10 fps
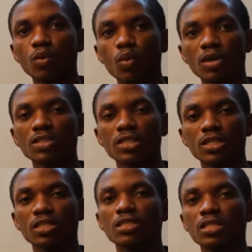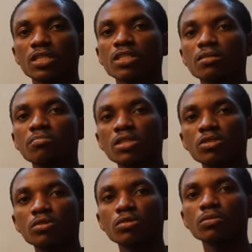what is in the
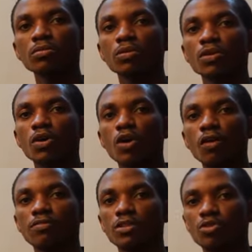middle of the